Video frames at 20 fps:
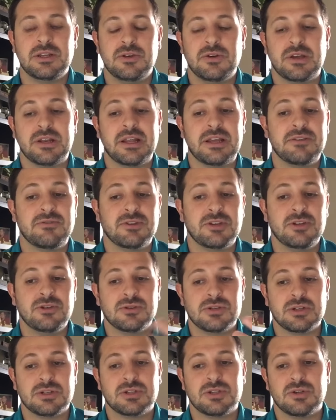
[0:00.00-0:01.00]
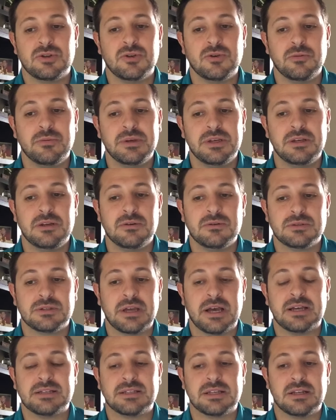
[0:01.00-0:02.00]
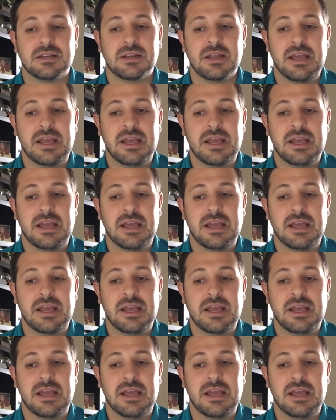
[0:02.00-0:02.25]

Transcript: You can even use it to be used as a